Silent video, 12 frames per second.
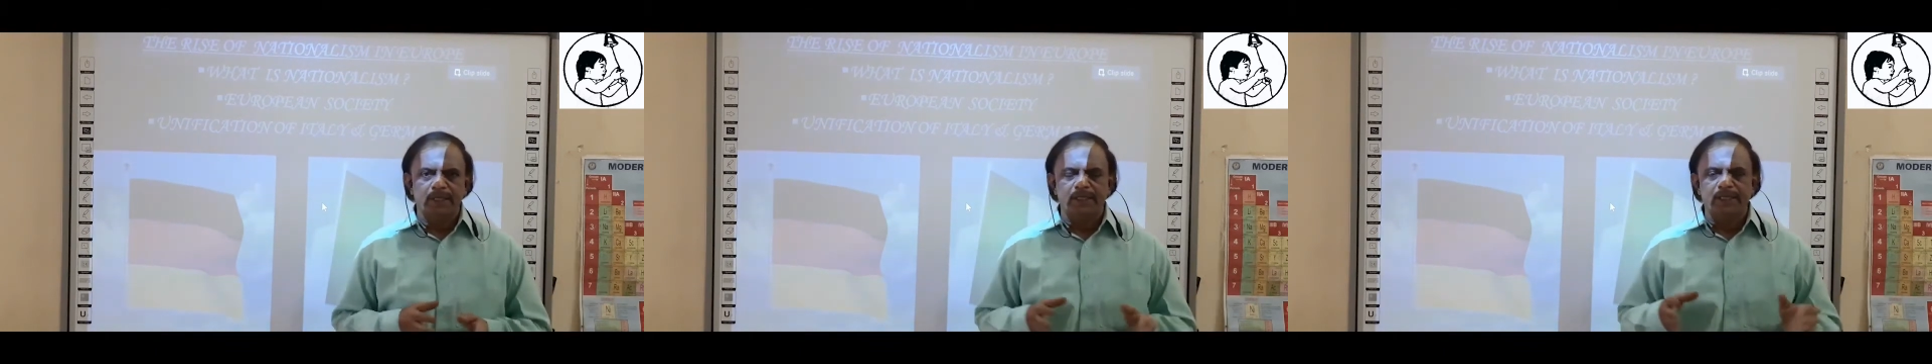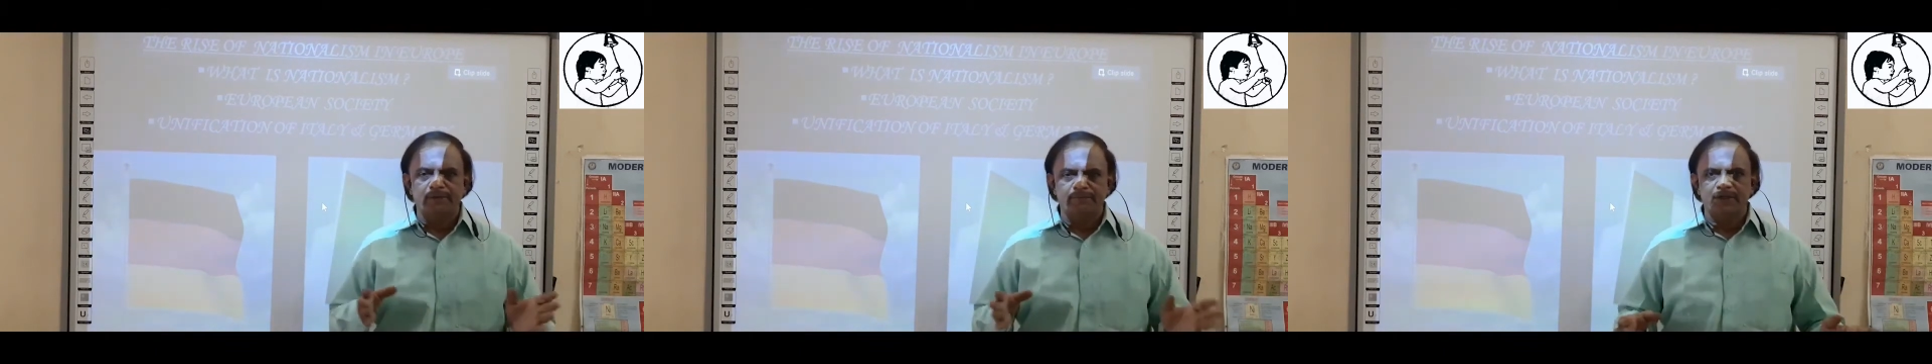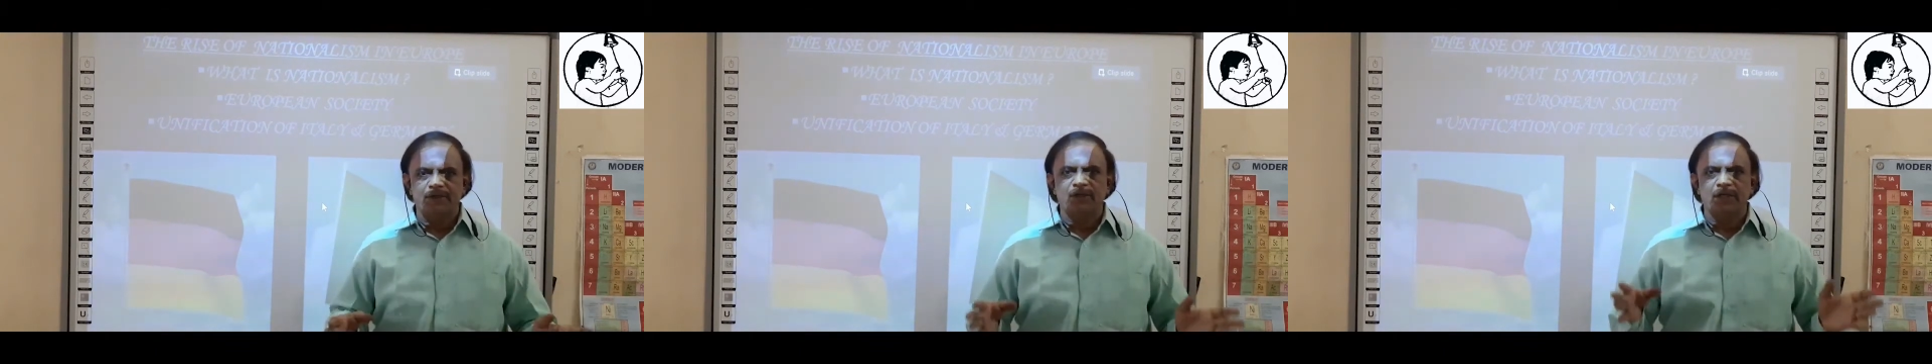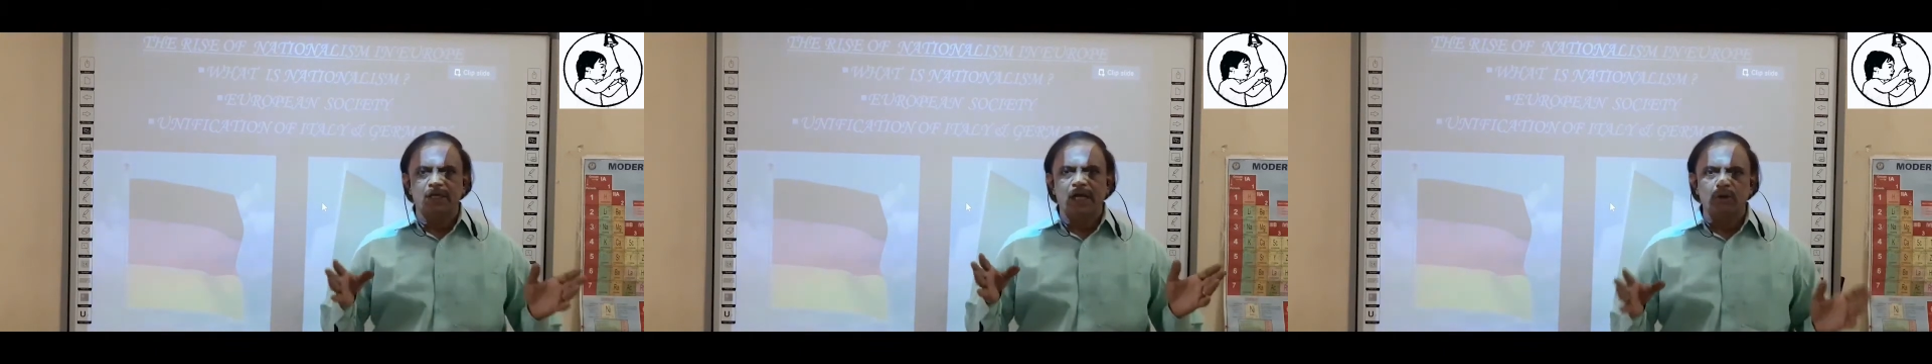
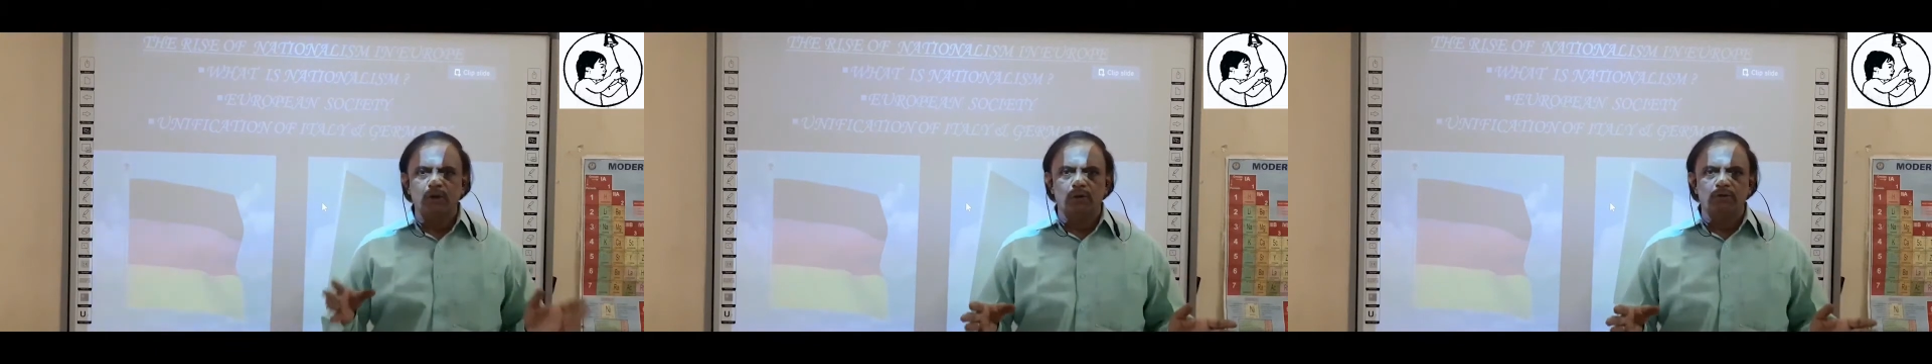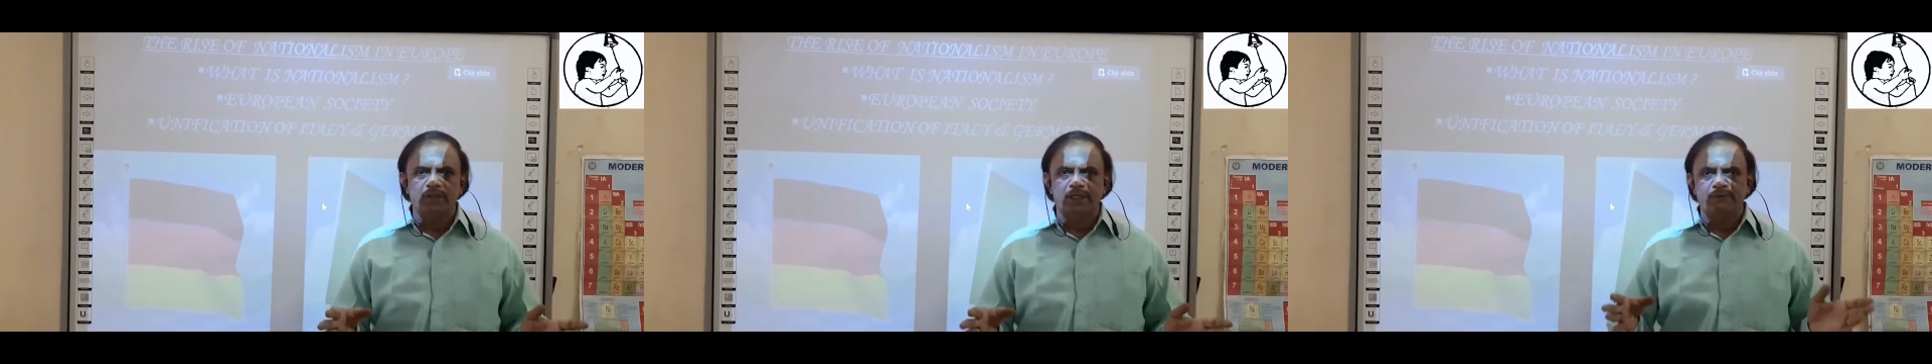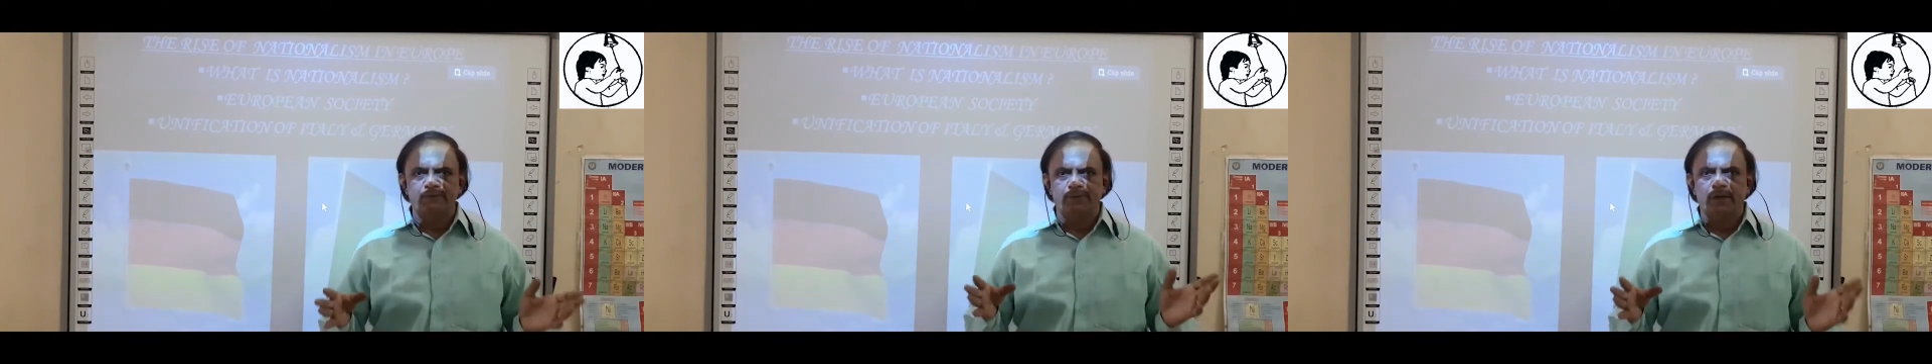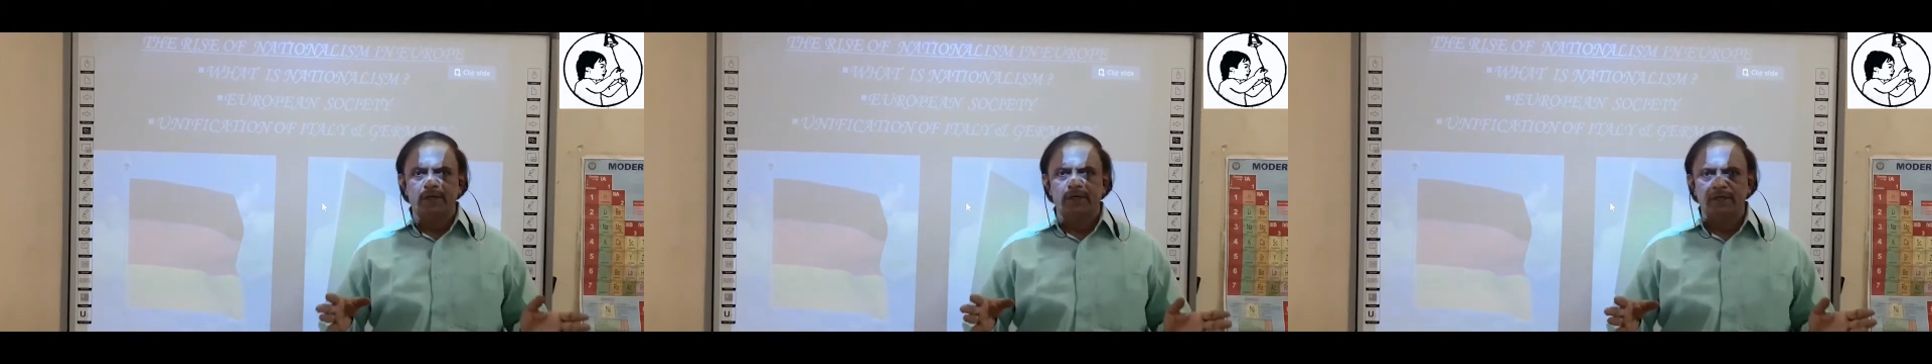everything accounted
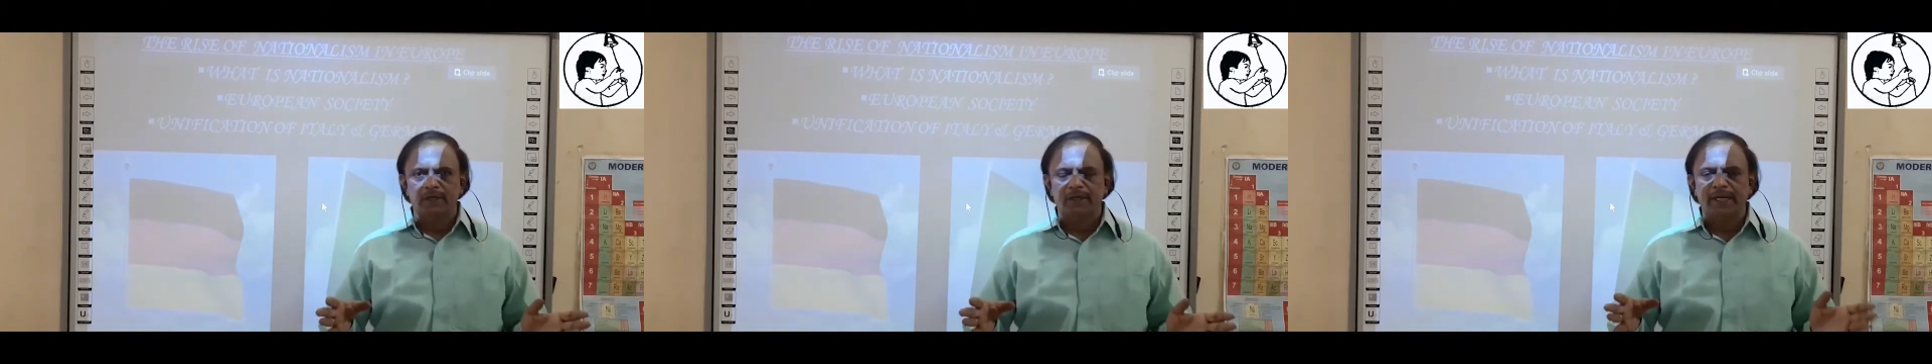for